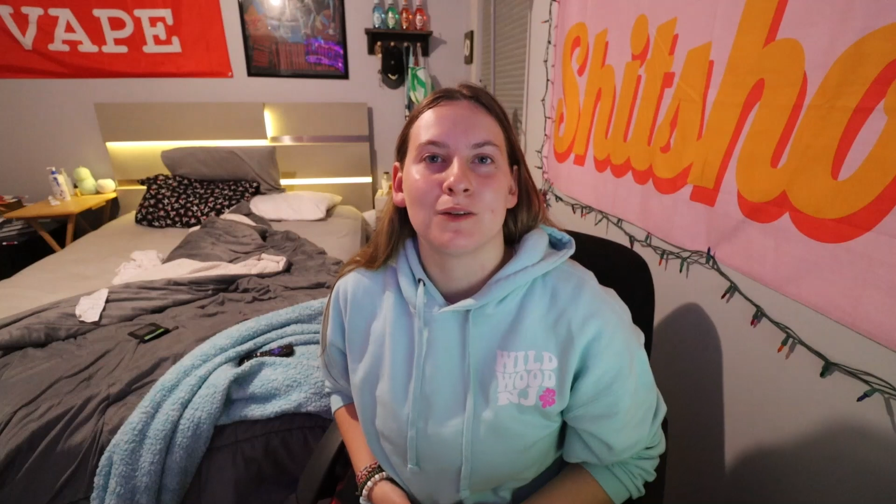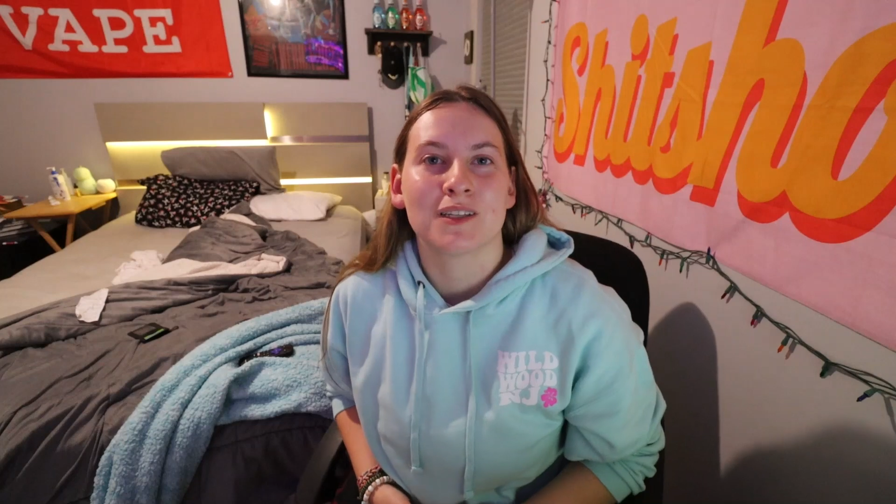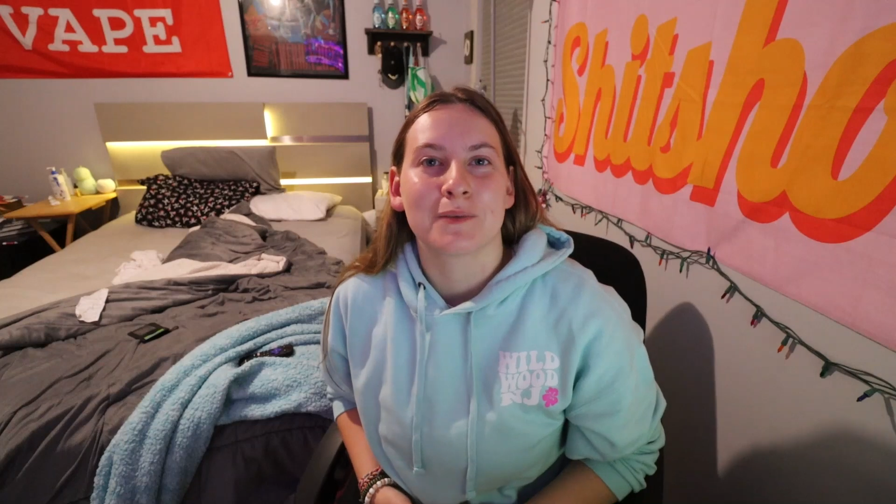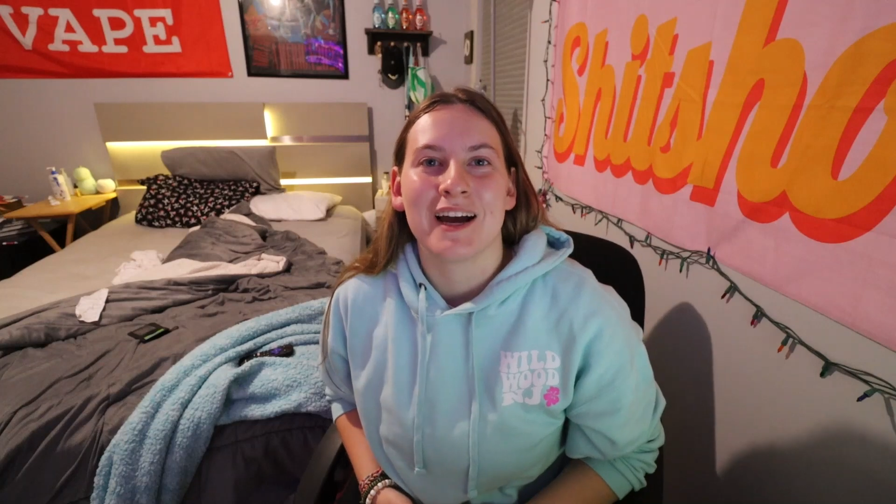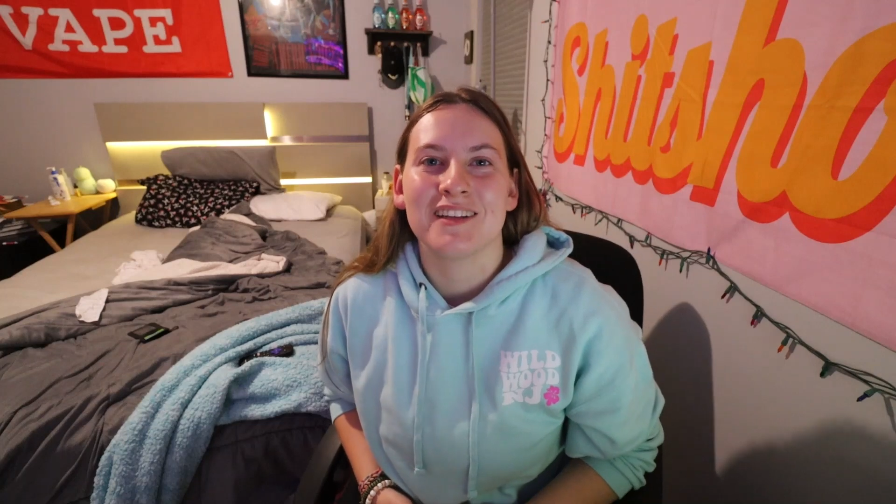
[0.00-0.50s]
What's
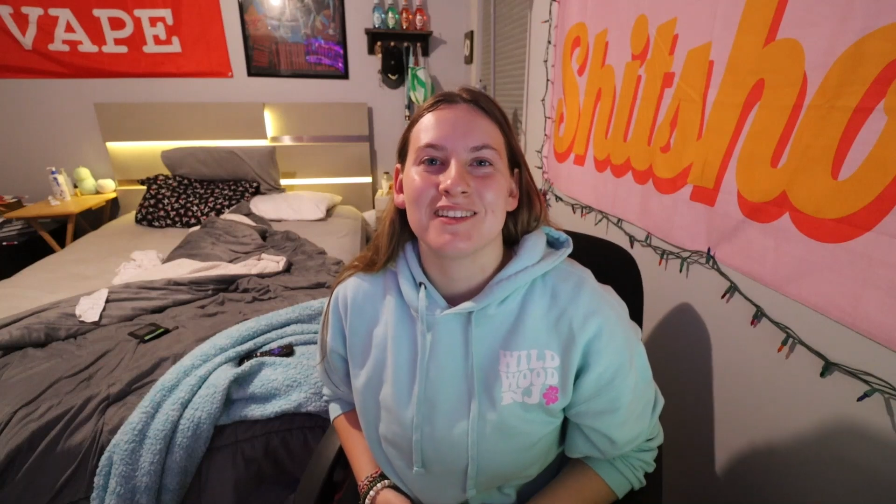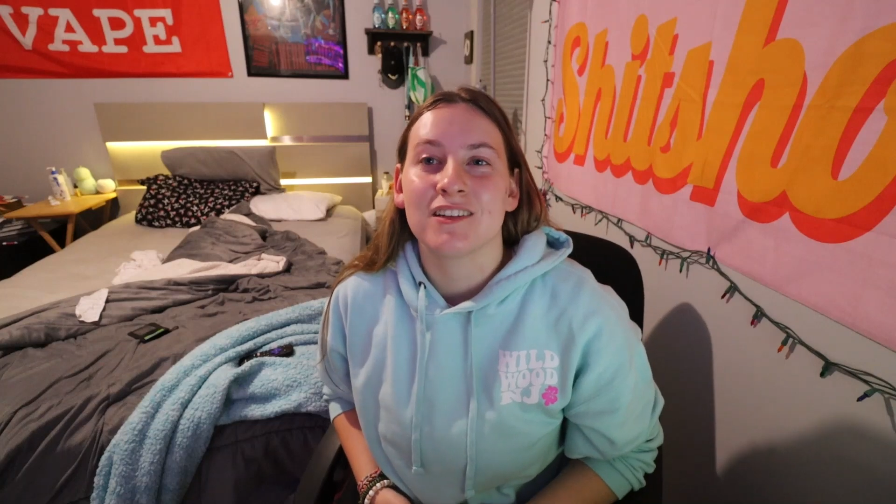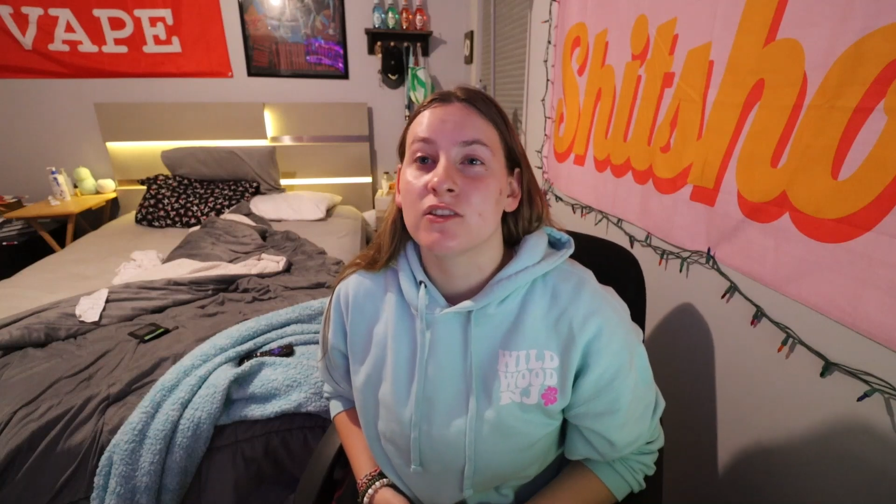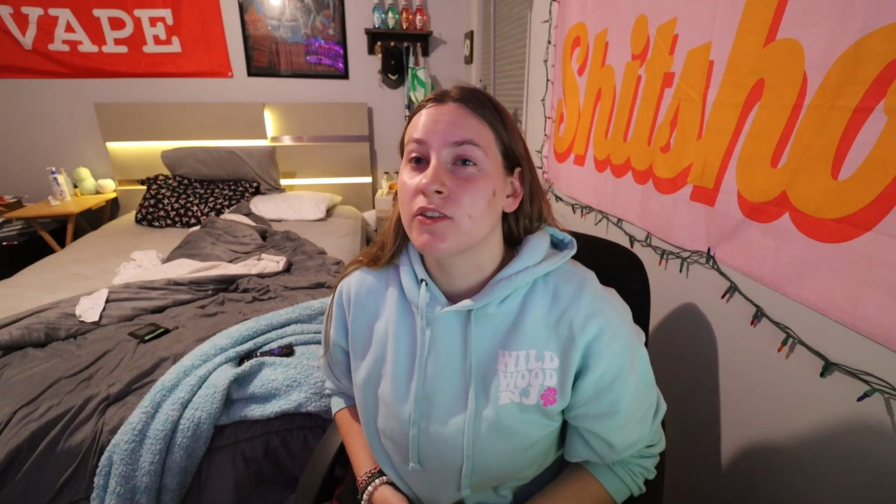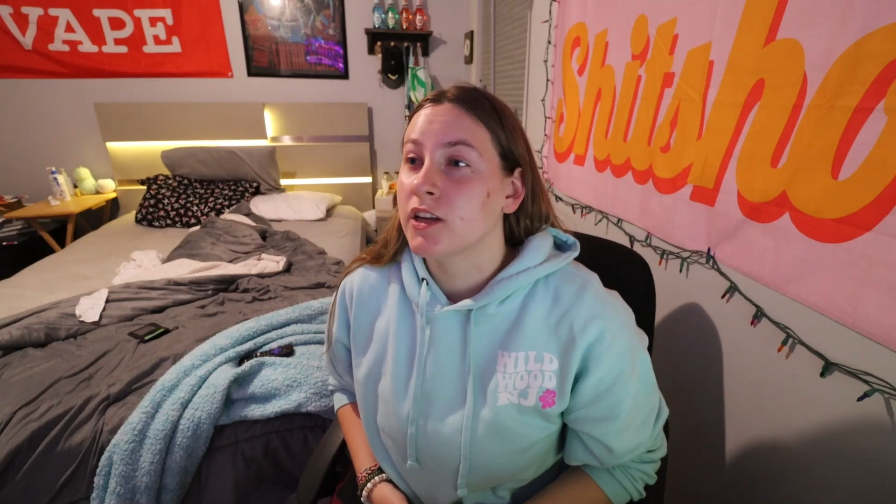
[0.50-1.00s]
up, guys? So
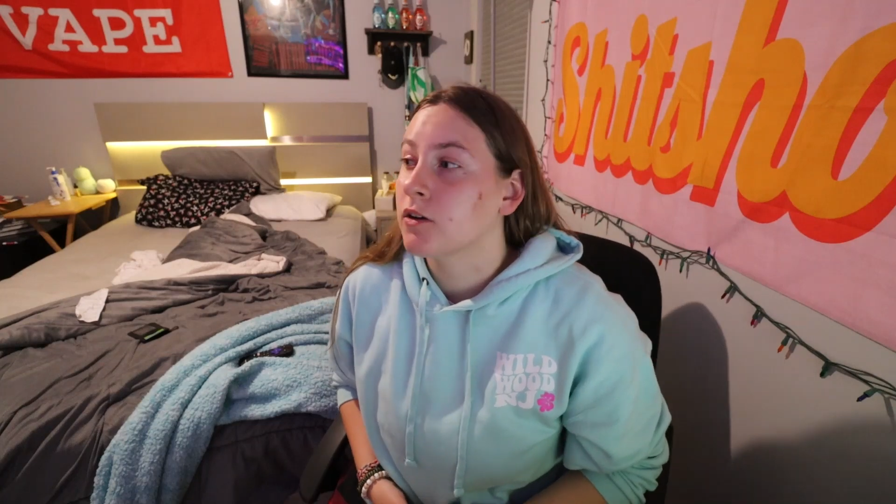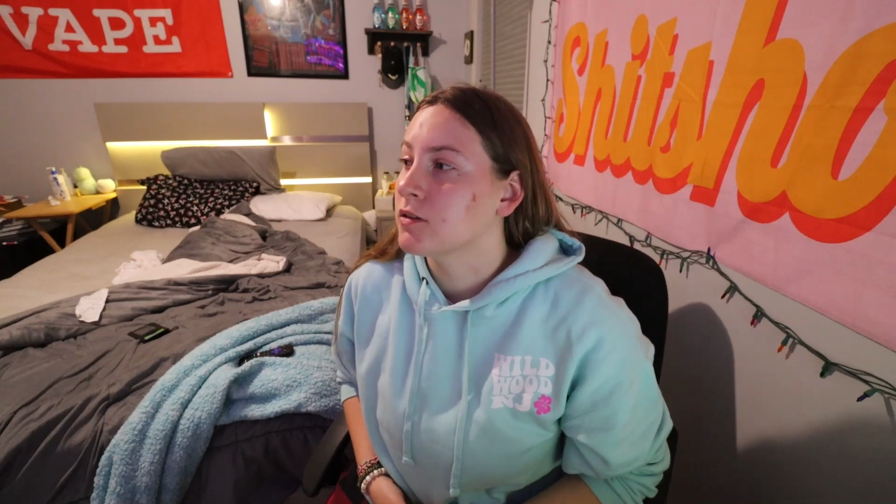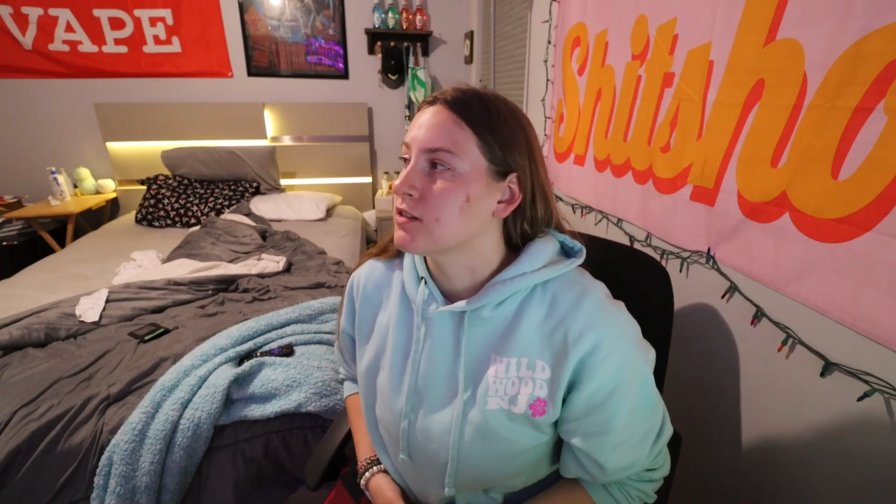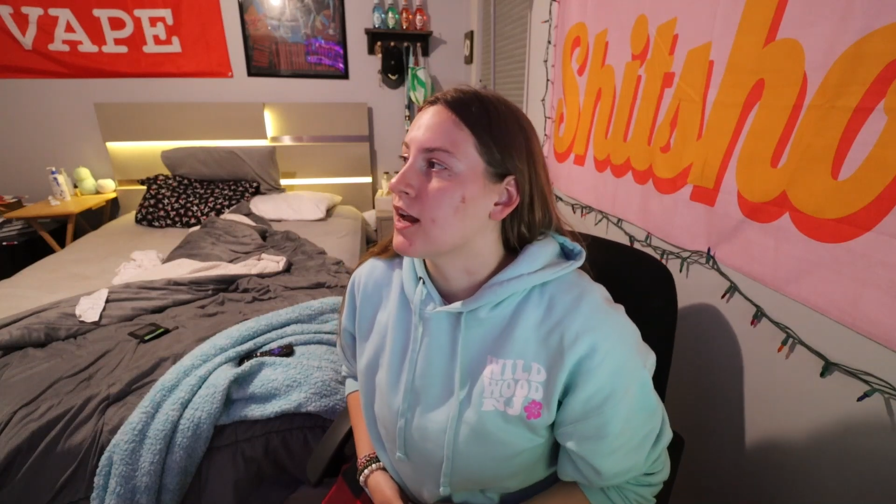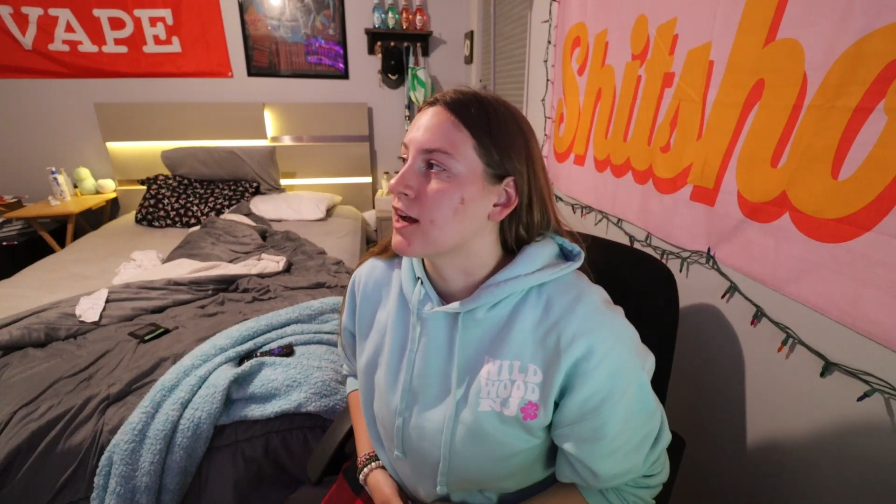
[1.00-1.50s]
this video wasn't